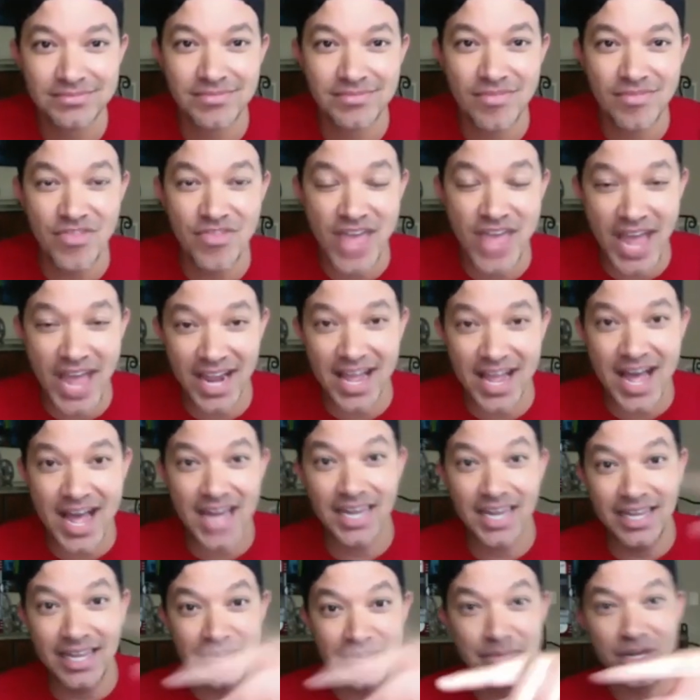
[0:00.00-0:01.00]
That guy
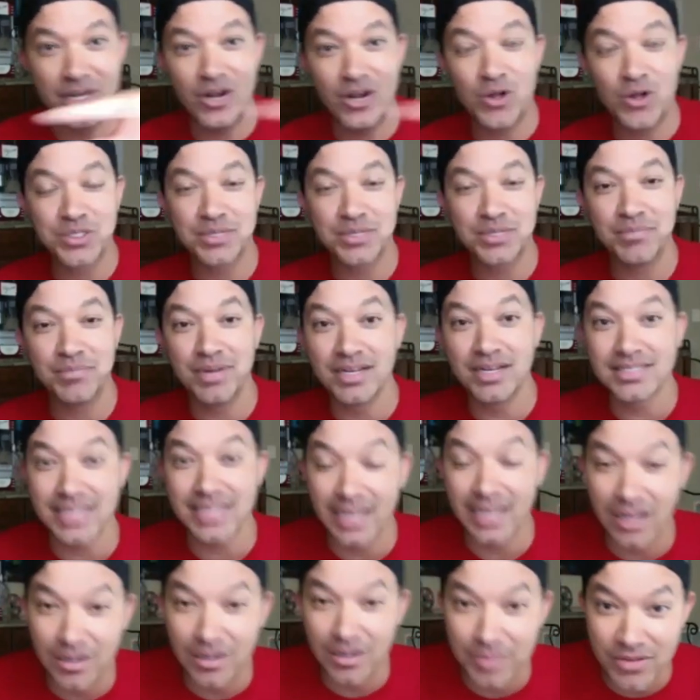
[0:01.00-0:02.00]
led me to Holton Bugs
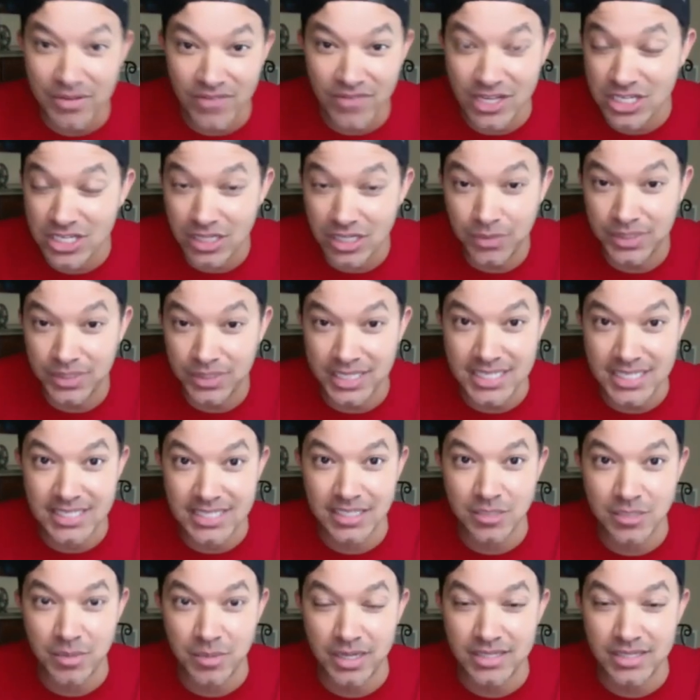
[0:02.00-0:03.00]
eventually within
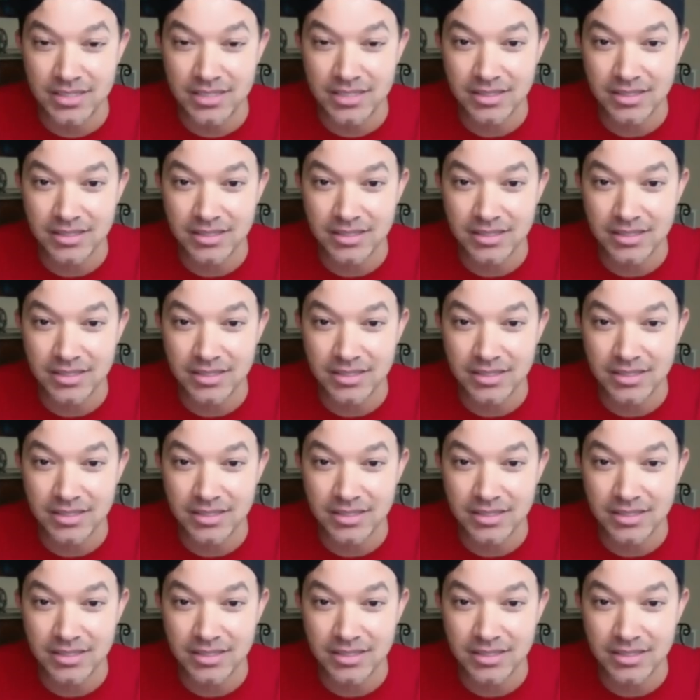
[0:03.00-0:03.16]
6 months.